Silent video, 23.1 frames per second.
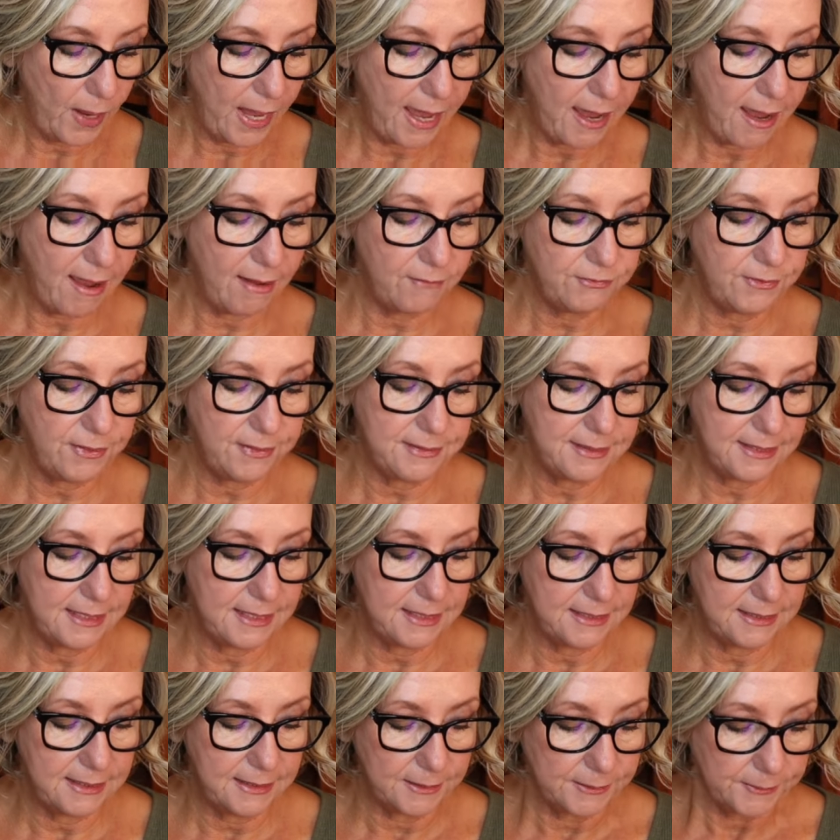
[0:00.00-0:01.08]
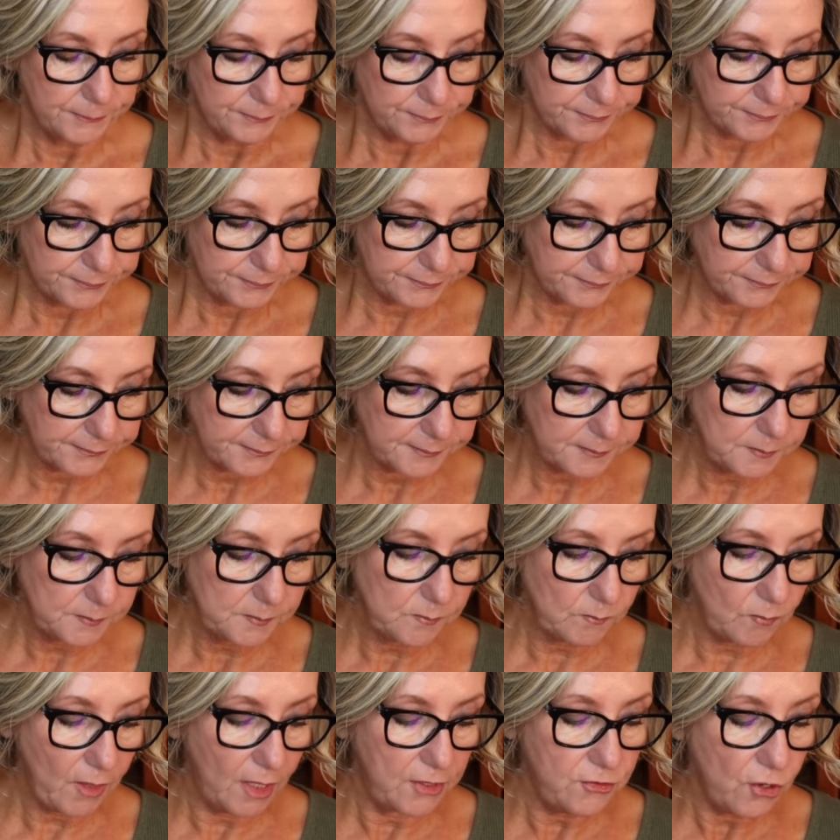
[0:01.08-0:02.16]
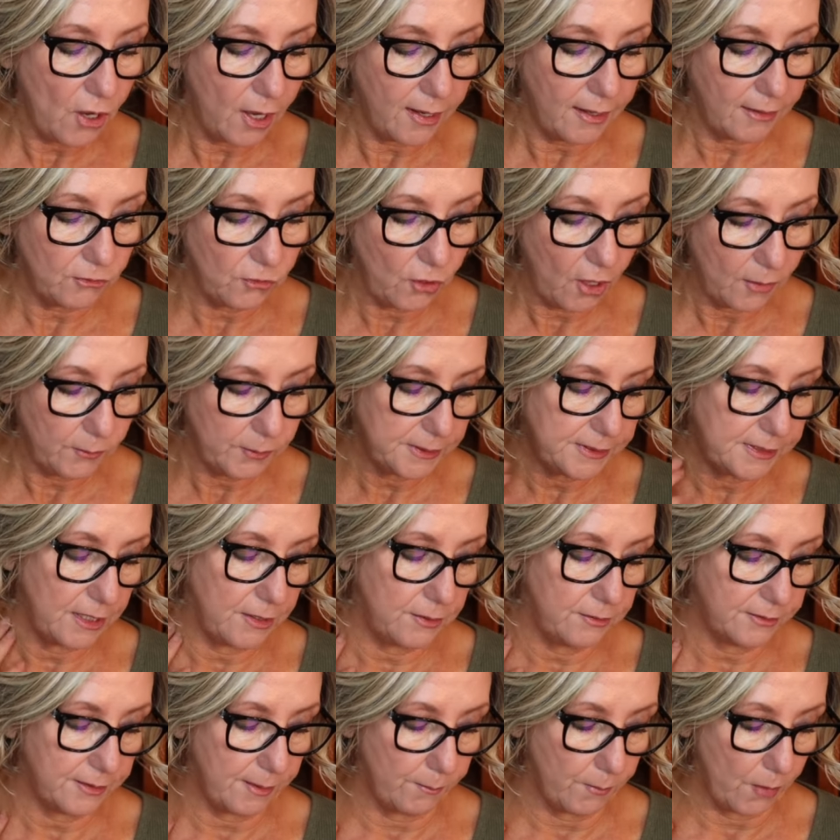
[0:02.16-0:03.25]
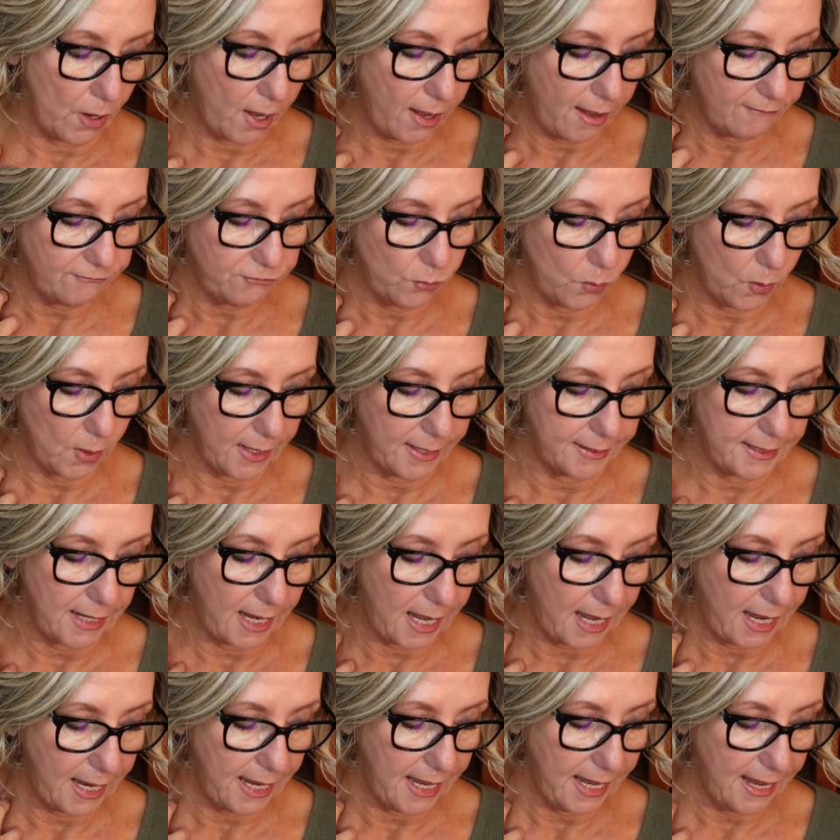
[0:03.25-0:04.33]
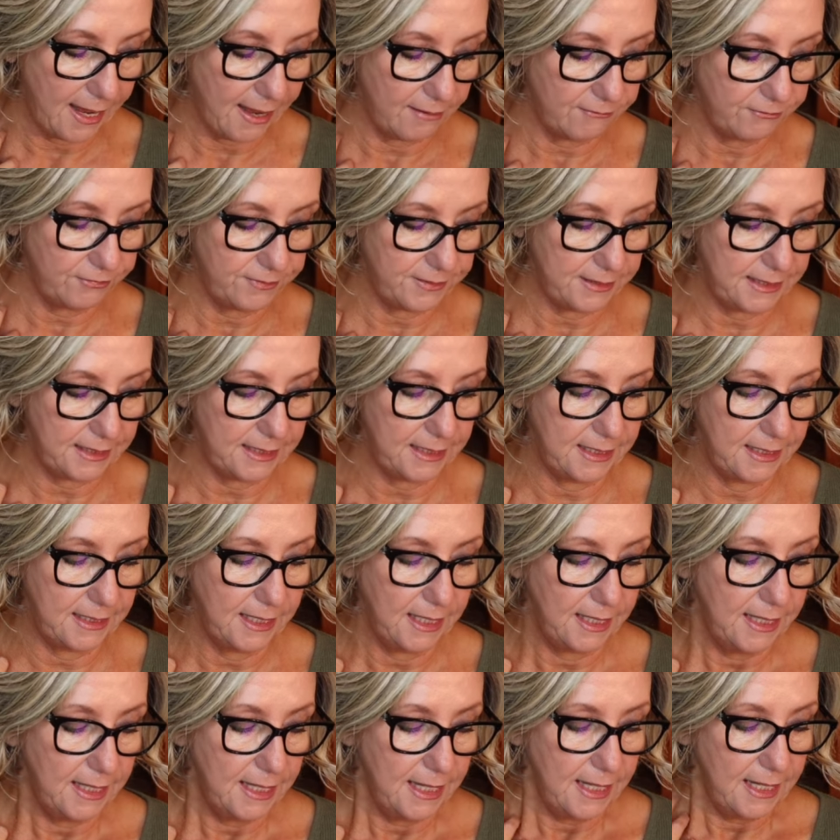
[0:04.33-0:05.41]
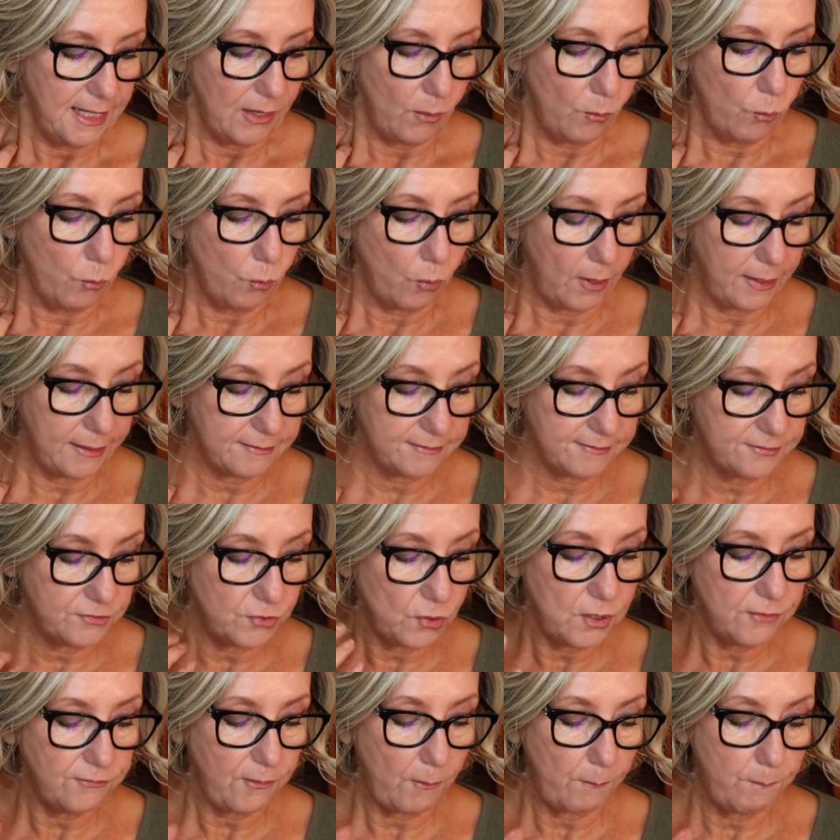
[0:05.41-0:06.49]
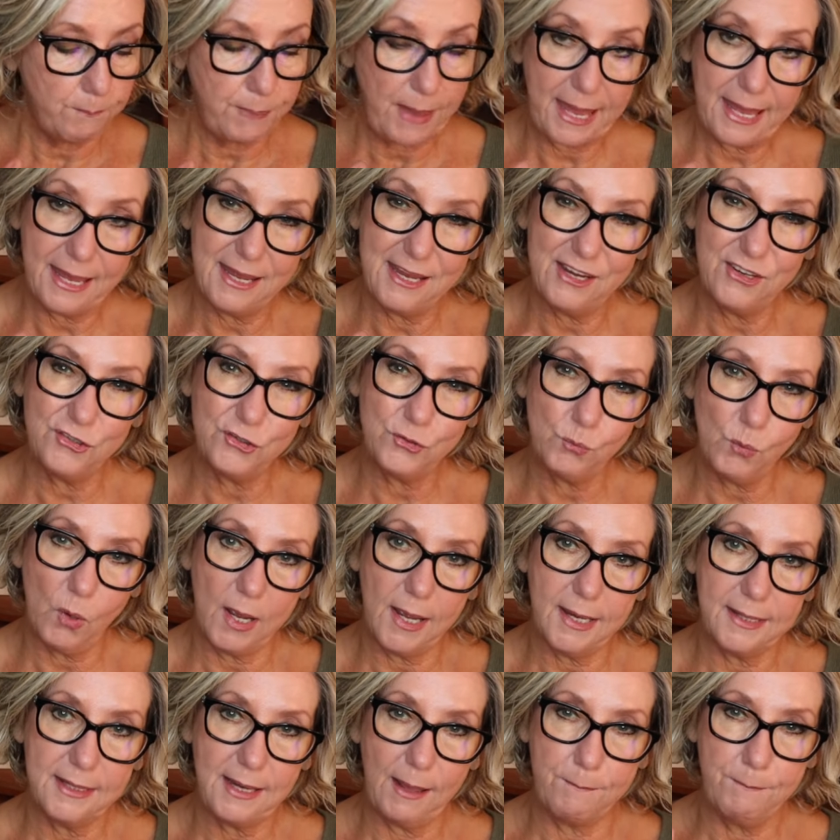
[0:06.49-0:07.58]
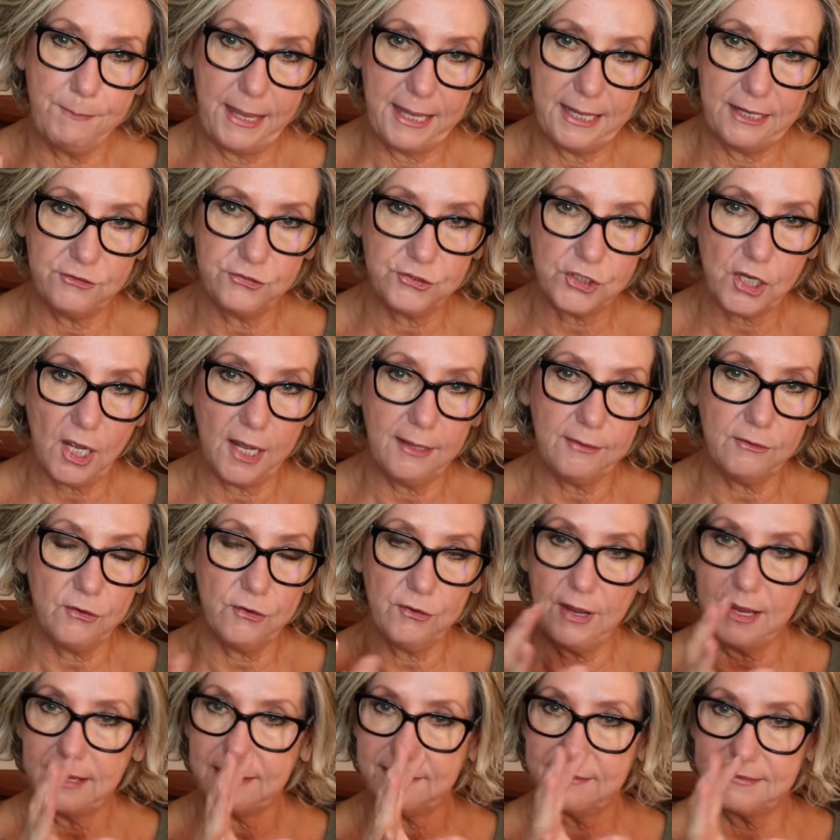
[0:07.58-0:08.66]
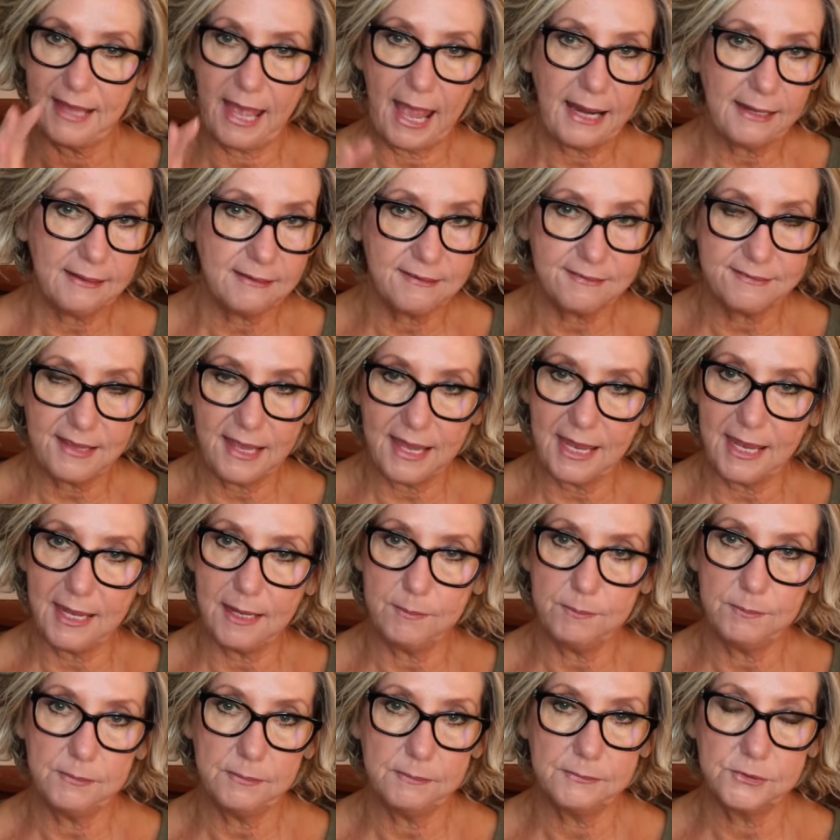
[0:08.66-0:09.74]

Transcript: have the, not, along with the, the mauve one, I have the, it's sort of a beige one, a beige color, exact same